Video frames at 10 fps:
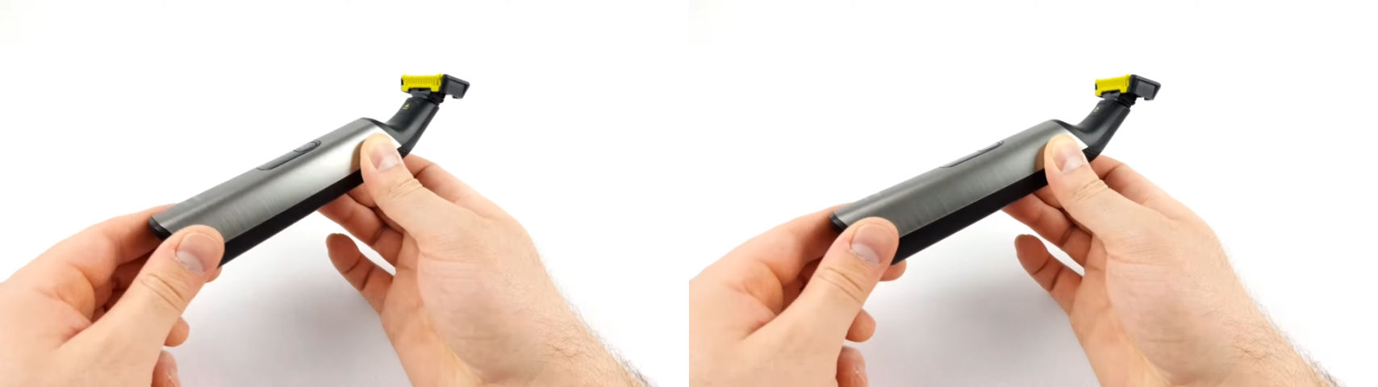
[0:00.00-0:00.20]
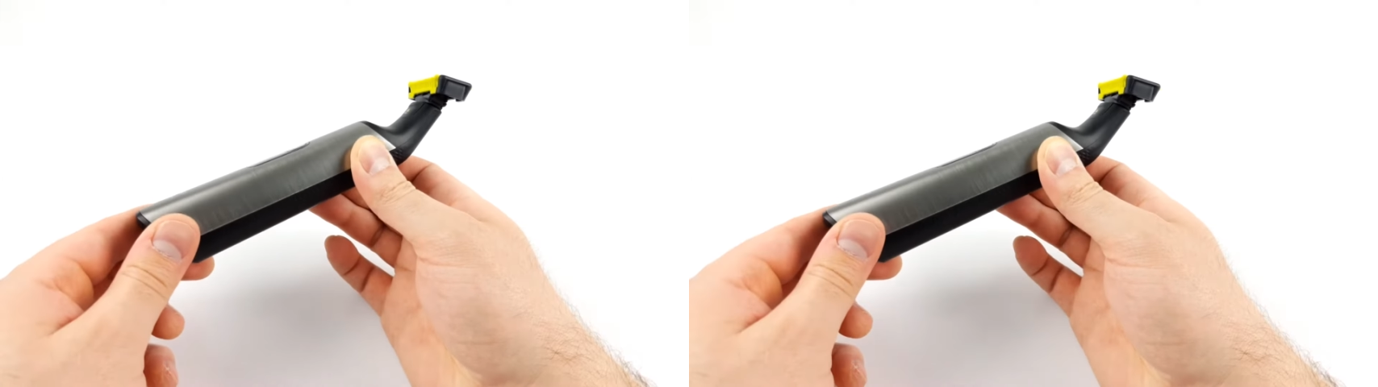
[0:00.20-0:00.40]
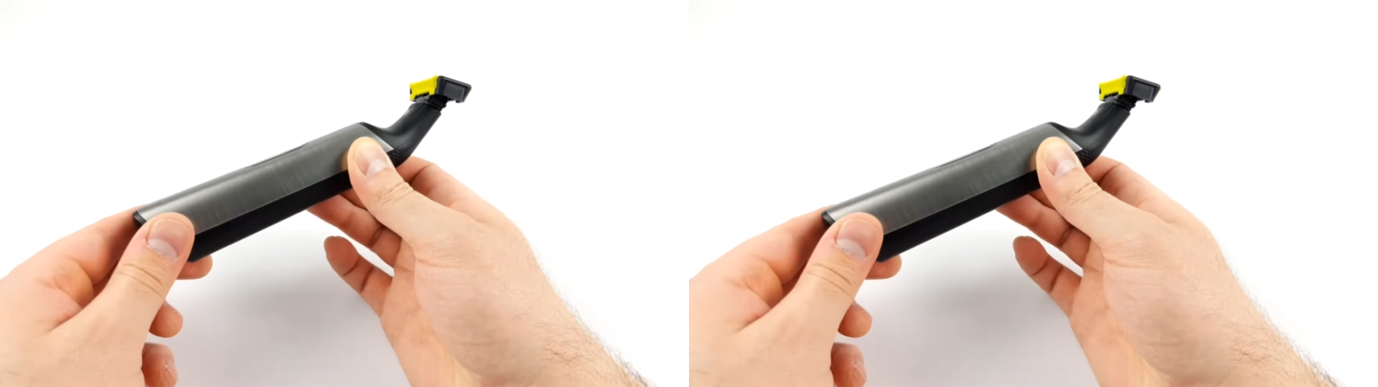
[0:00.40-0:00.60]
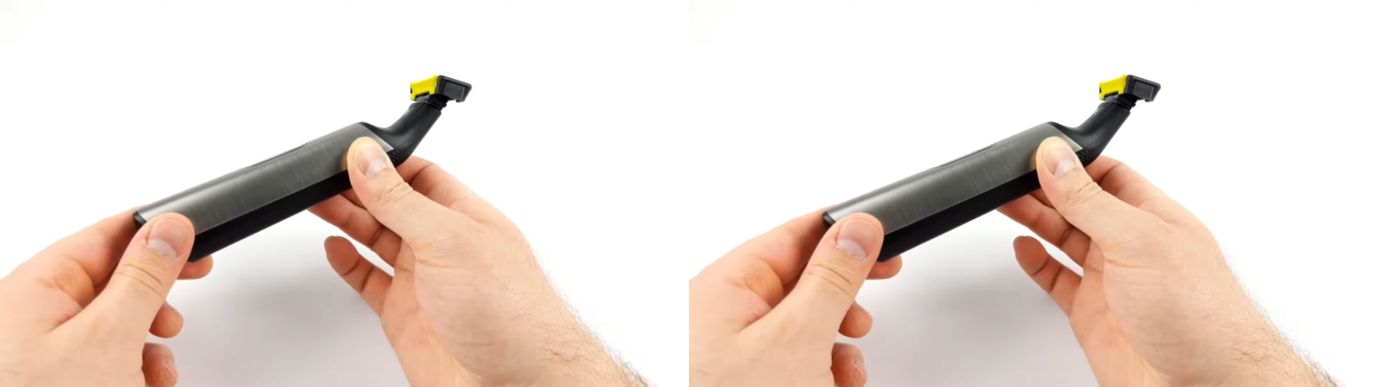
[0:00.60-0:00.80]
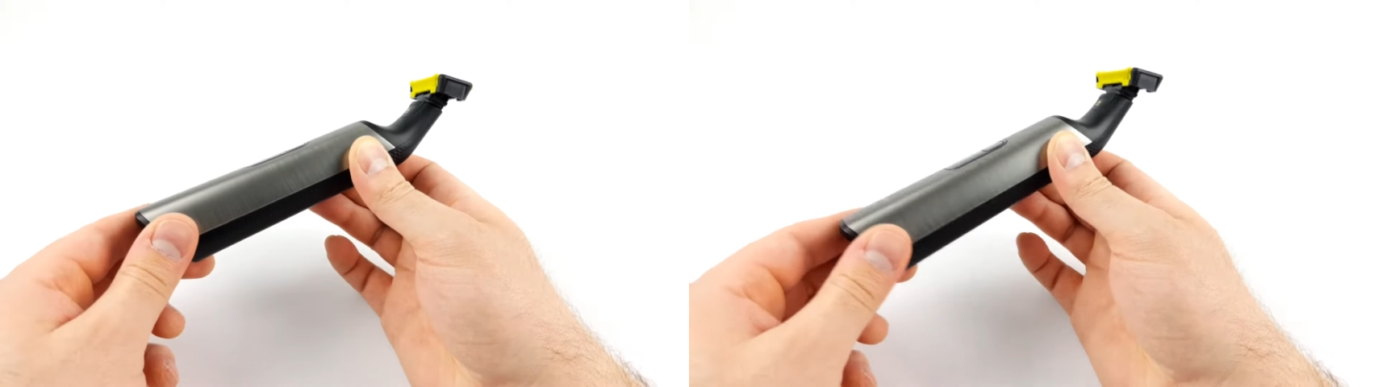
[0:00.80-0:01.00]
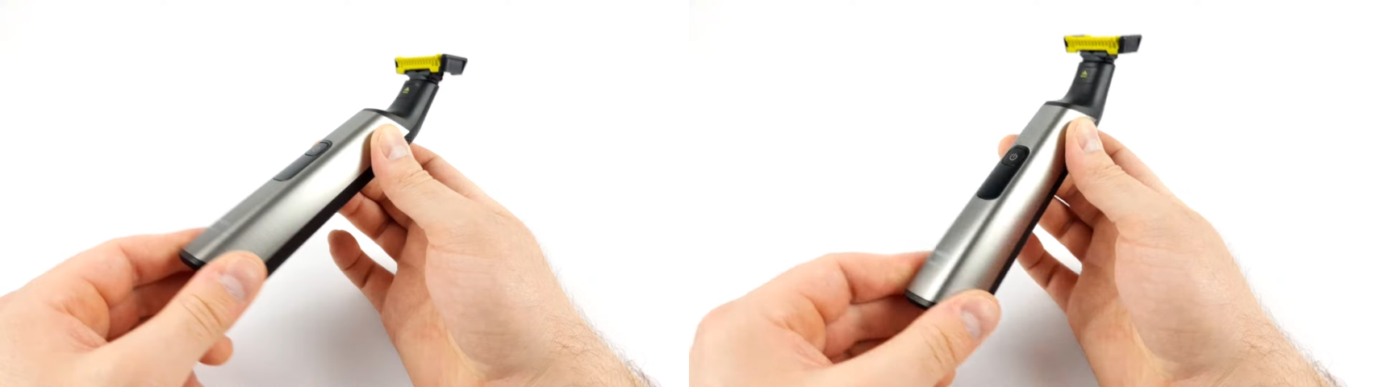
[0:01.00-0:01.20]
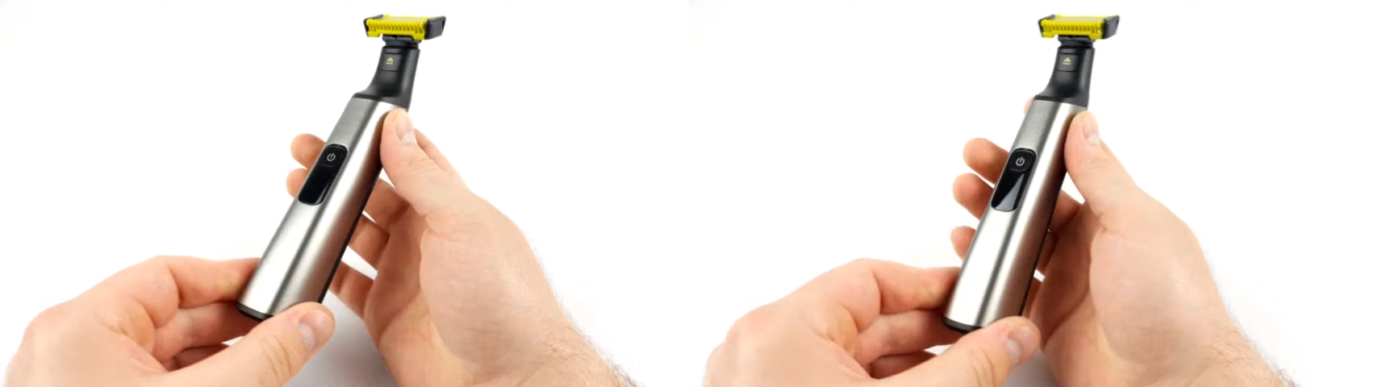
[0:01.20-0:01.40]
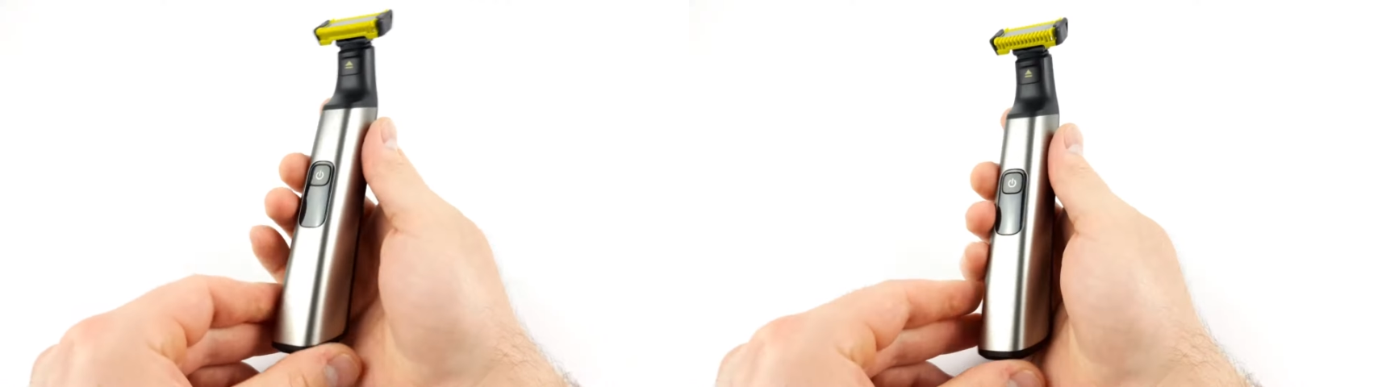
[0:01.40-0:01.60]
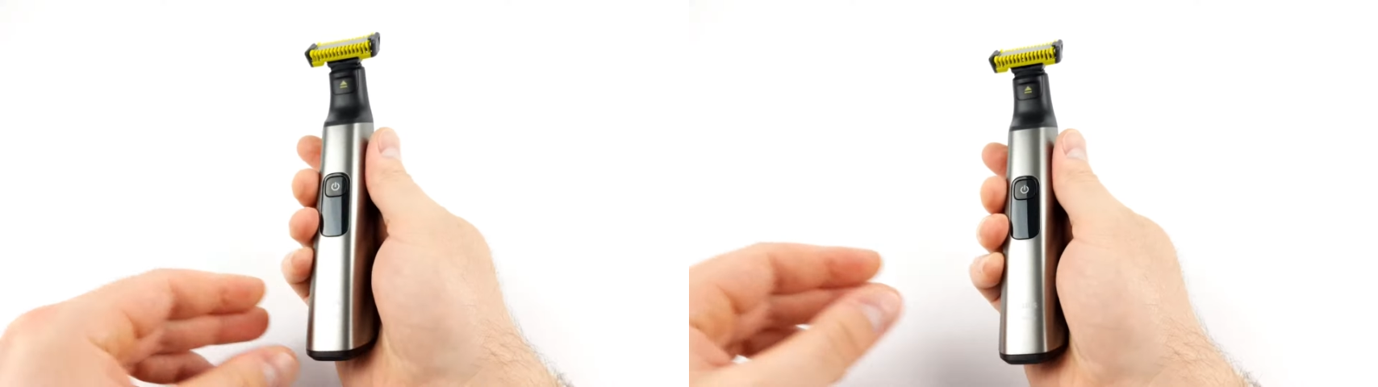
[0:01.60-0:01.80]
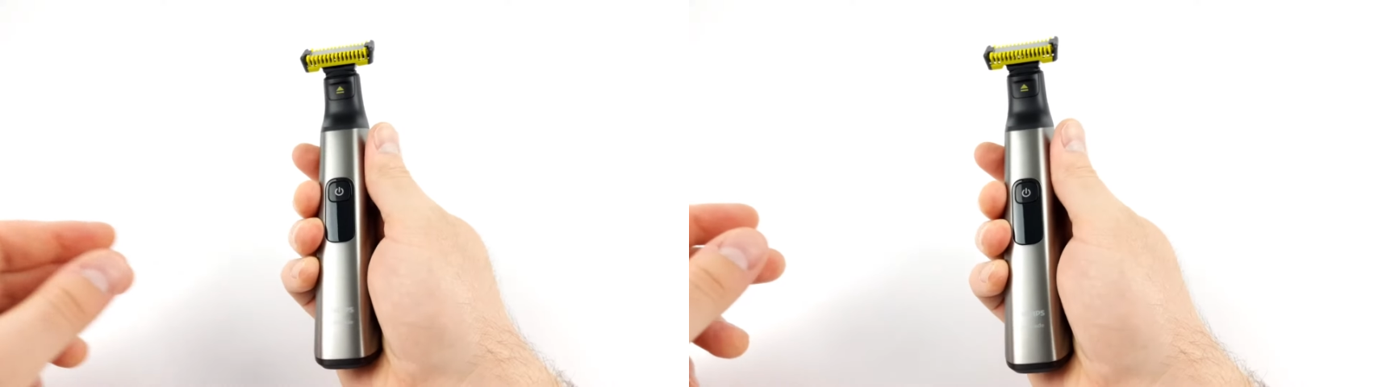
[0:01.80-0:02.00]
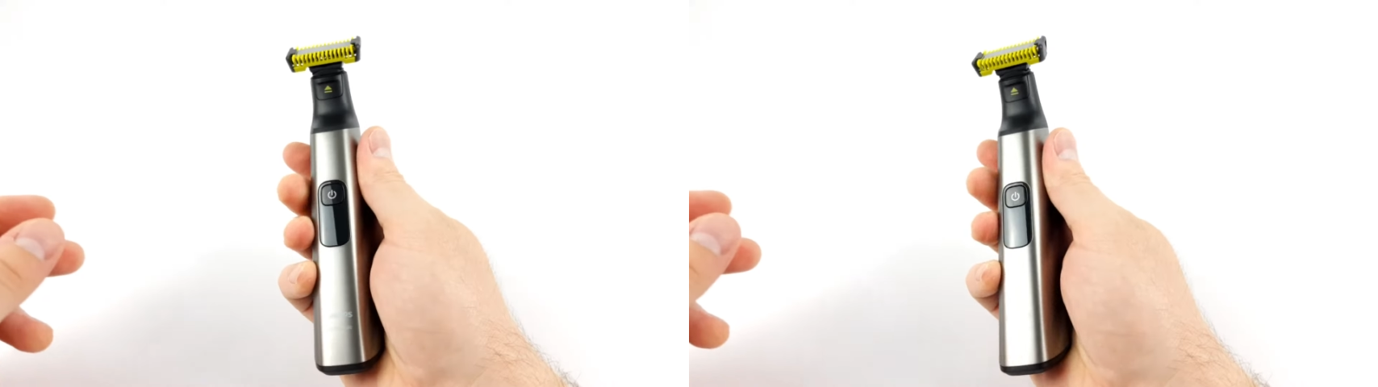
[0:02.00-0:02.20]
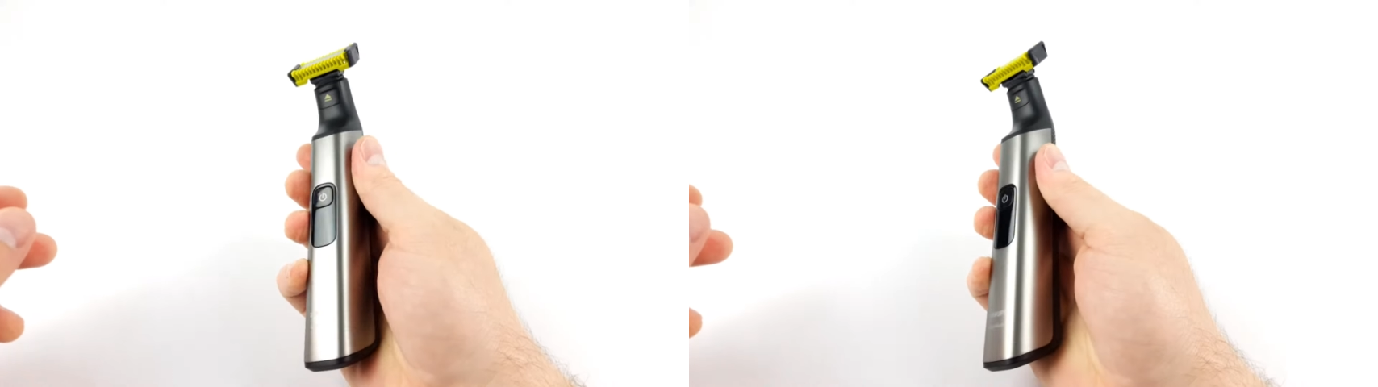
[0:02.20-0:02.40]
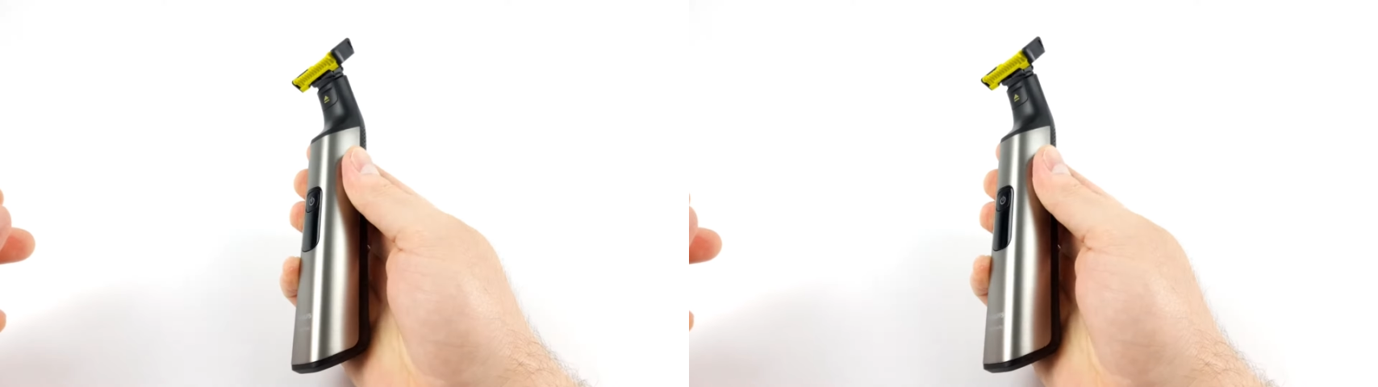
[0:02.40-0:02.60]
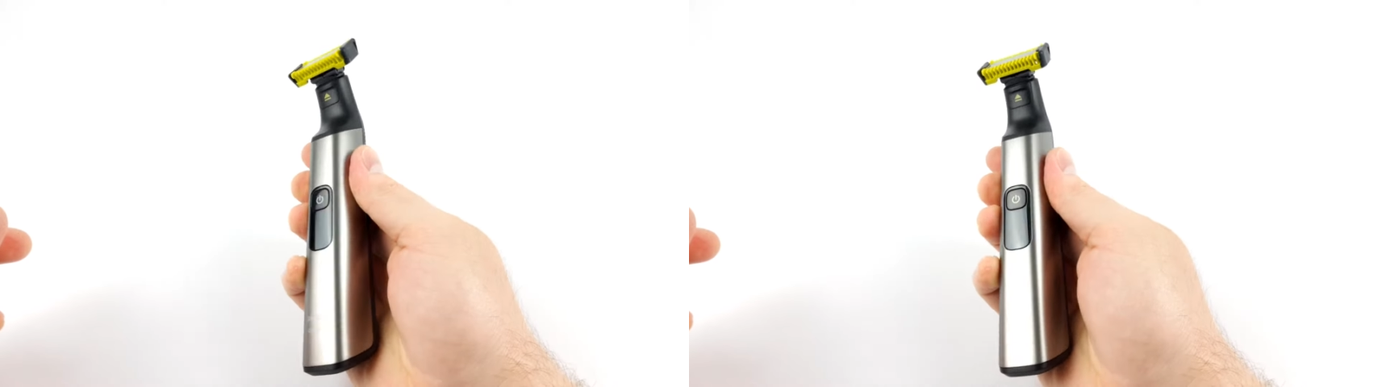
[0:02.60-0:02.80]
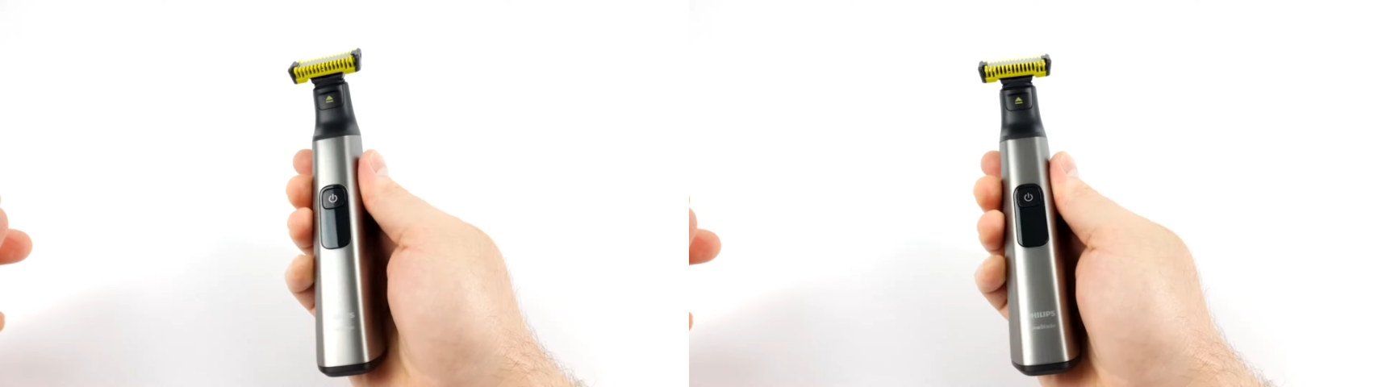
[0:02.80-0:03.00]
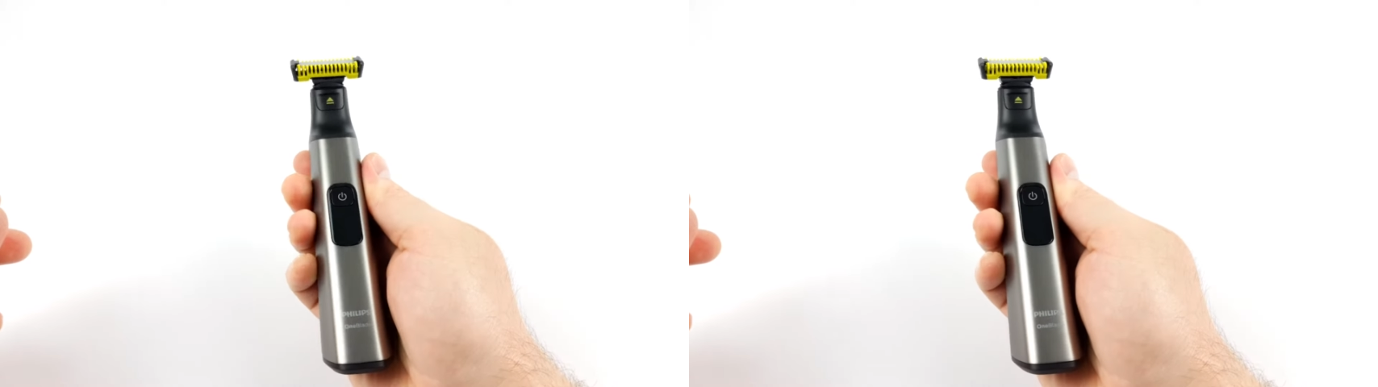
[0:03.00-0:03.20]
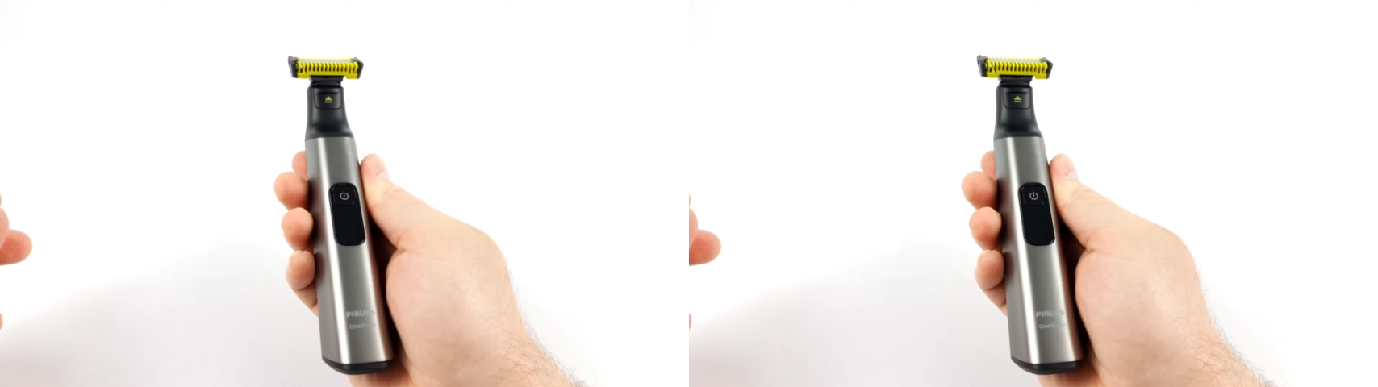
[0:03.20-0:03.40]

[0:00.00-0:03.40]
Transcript: [unreadable: no face in view]